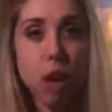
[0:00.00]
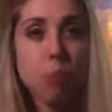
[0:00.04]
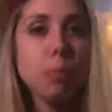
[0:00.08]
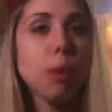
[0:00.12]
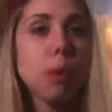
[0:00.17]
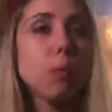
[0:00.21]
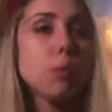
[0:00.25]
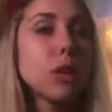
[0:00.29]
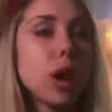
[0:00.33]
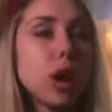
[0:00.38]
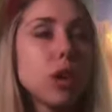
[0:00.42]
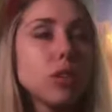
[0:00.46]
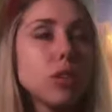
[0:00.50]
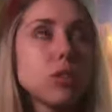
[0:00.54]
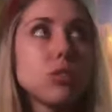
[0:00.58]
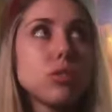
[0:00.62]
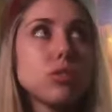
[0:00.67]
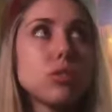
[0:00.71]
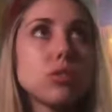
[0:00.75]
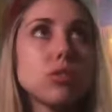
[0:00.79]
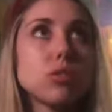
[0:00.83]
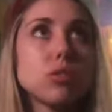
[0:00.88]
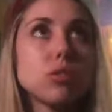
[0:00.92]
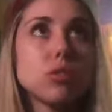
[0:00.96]
but we also
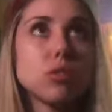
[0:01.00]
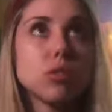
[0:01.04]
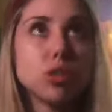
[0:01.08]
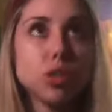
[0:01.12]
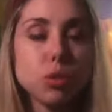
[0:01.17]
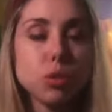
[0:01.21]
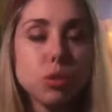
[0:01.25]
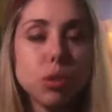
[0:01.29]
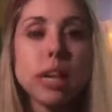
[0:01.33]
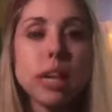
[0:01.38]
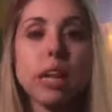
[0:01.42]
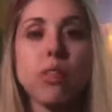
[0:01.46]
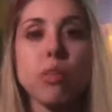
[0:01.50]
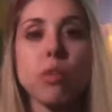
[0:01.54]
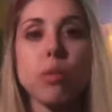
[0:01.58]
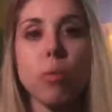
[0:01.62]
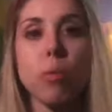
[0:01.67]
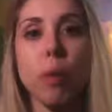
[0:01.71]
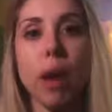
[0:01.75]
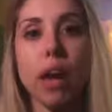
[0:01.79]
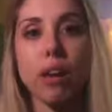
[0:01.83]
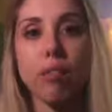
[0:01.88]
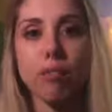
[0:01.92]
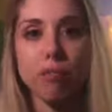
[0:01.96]
do it in the
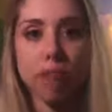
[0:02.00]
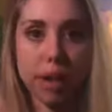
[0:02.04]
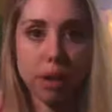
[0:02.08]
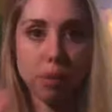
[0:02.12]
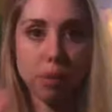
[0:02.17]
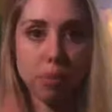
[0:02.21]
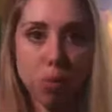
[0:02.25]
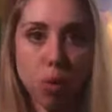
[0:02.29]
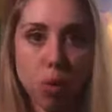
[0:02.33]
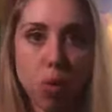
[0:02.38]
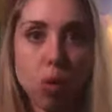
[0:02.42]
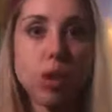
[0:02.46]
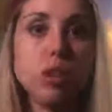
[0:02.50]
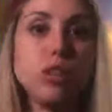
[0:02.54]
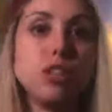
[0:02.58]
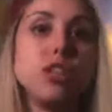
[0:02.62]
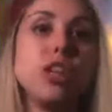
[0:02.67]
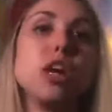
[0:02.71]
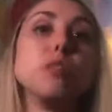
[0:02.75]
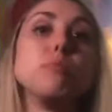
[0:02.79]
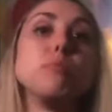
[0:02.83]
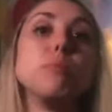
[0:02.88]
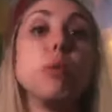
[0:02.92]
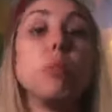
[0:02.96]
way of like moral
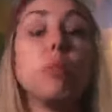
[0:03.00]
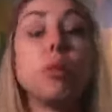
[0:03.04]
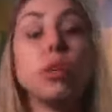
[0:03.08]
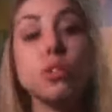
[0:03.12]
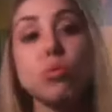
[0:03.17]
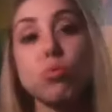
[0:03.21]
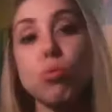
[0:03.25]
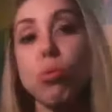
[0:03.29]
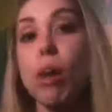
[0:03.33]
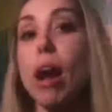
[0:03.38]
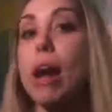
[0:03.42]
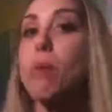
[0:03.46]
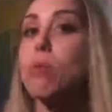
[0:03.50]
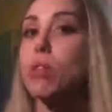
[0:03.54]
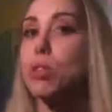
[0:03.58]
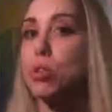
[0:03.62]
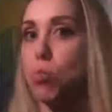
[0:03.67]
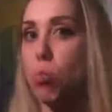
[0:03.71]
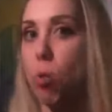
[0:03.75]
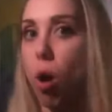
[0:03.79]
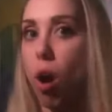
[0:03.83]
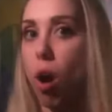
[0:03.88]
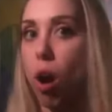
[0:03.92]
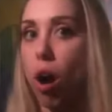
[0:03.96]
judgment, what's right,
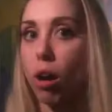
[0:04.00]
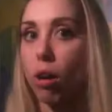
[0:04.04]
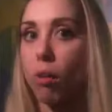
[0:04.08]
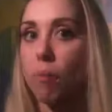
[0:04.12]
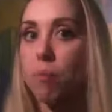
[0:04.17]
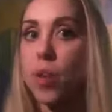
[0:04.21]
what's wrong.